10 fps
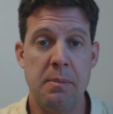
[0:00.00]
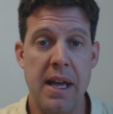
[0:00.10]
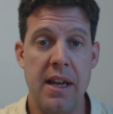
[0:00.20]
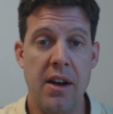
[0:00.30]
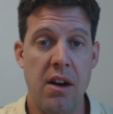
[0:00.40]

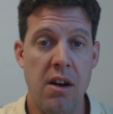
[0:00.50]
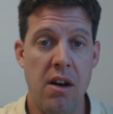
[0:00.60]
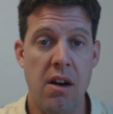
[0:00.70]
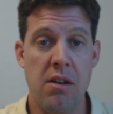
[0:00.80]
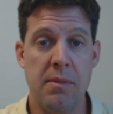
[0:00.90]
pay
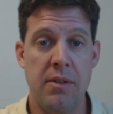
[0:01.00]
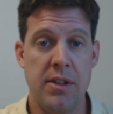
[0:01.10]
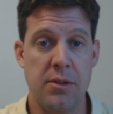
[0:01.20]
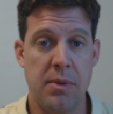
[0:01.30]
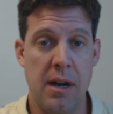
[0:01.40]
all my
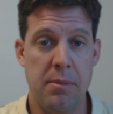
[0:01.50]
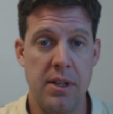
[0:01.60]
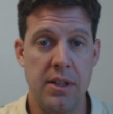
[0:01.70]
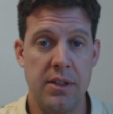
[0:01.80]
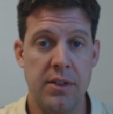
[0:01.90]
rental
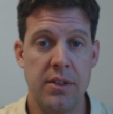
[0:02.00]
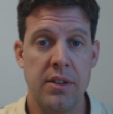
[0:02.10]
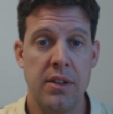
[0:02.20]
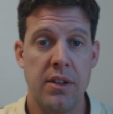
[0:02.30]
properties,